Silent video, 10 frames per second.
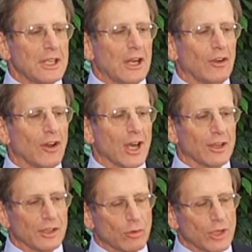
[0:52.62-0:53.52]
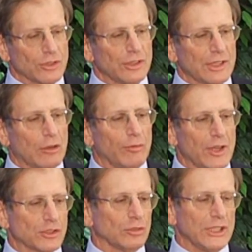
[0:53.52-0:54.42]
a lot of the questions I'll
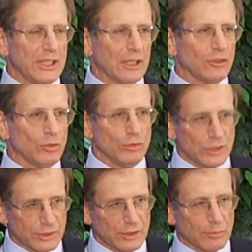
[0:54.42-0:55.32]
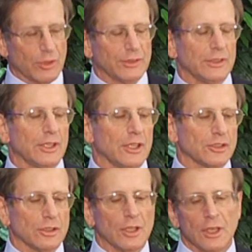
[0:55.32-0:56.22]
eventually get to just in the
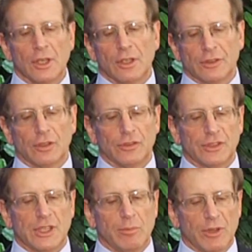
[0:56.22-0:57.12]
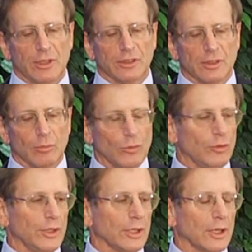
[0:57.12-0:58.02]
presentation. So just keep things
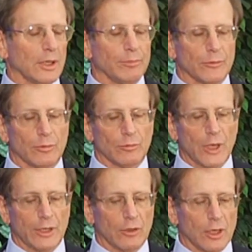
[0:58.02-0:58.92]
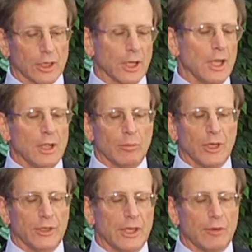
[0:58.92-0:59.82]
moving right along. But